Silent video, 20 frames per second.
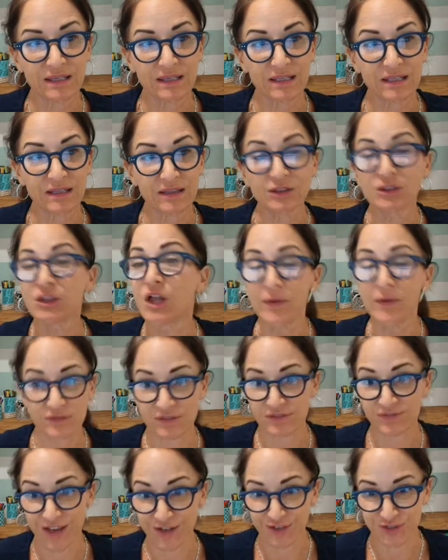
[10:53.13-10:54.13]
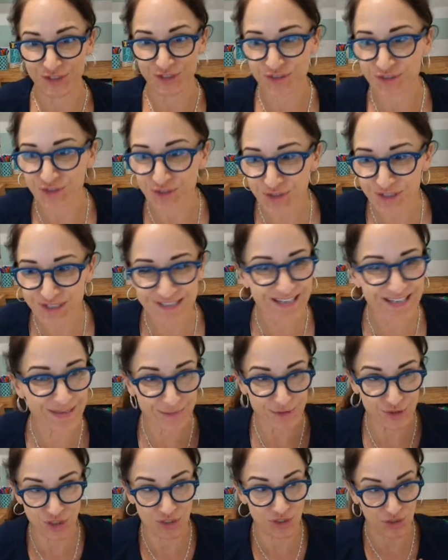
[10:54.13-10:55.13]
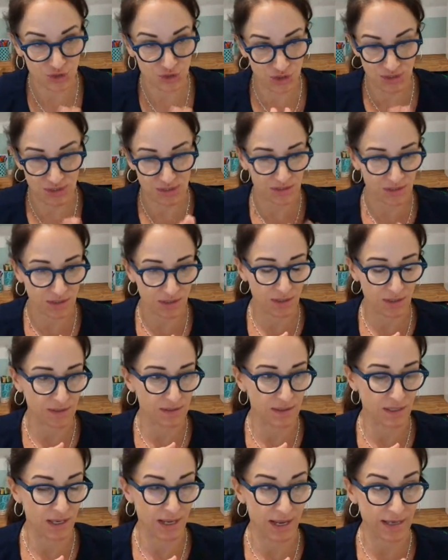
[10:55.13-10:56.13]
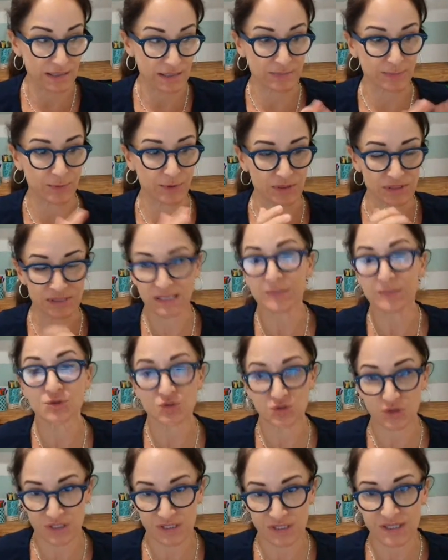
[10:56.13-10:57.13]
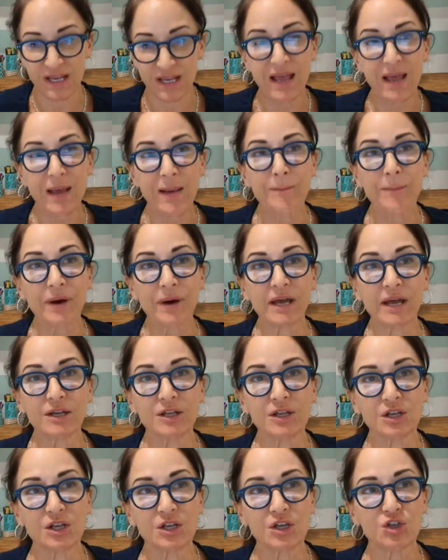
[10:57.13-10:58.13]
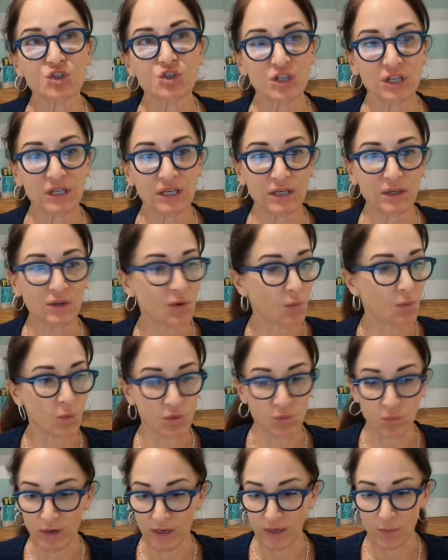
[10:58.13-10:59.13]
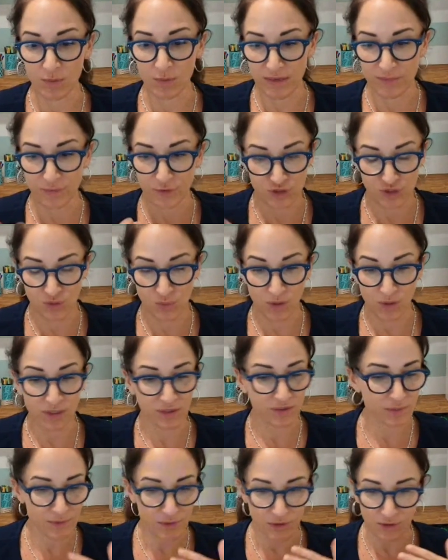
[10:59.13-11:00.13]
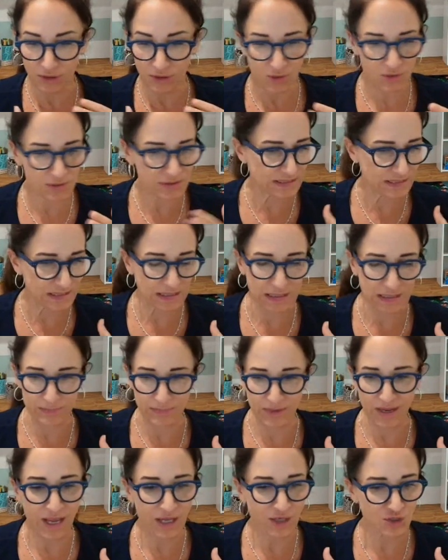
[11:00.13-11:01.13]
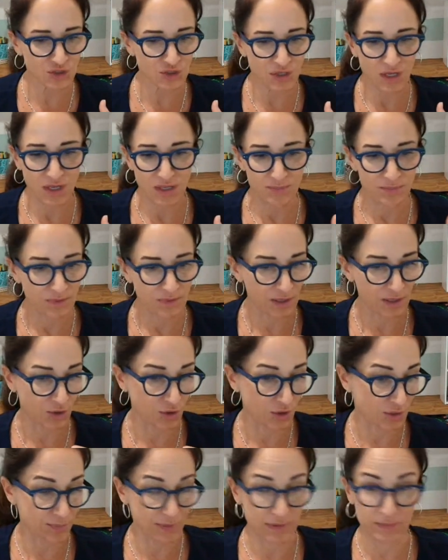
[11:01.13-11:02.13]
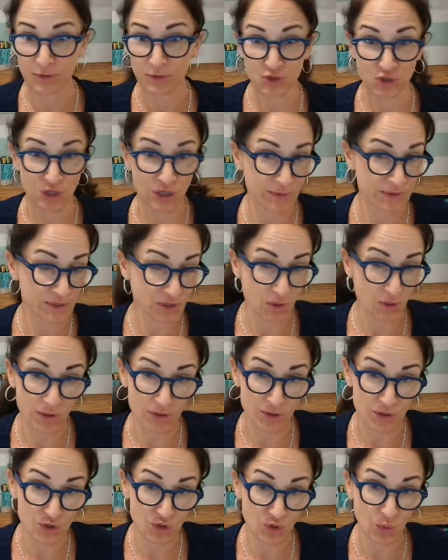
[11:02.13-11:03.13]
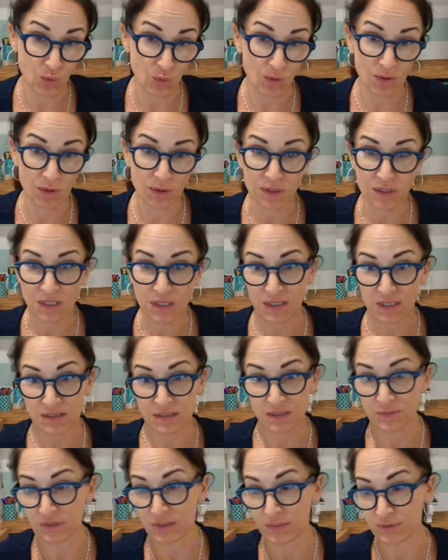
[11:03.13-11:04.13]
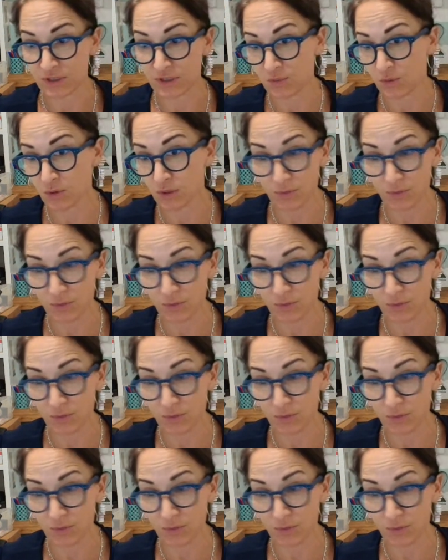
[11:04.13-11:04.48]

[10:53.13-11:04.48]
loves fashion. And to this day, I mean, she is an expert seamstress, but she would wear whatever she wanted. The clothes did not match. It could have been pajamas going to school. Sometimes she's wearing a